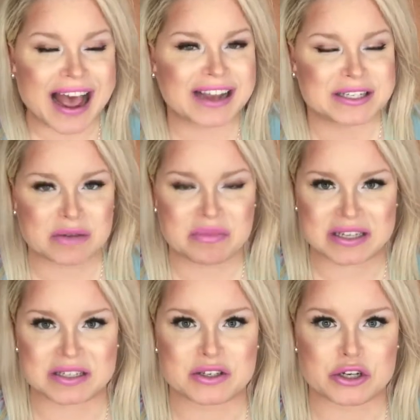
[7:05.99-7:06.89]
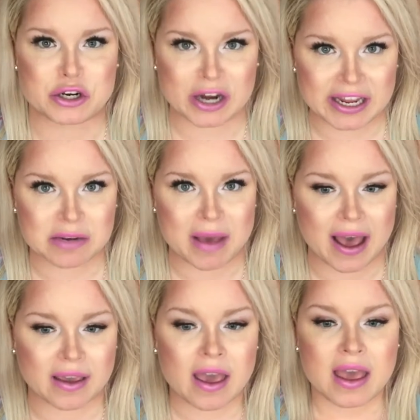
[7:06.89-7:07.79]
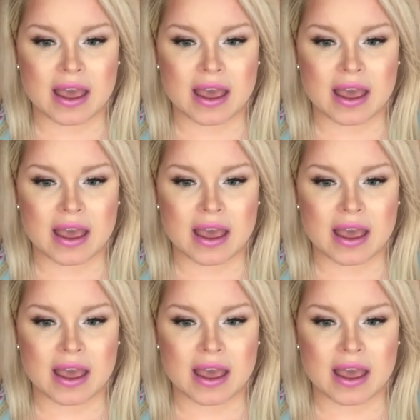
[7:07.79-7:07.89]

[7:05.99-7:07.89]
accent pieces to your handbag.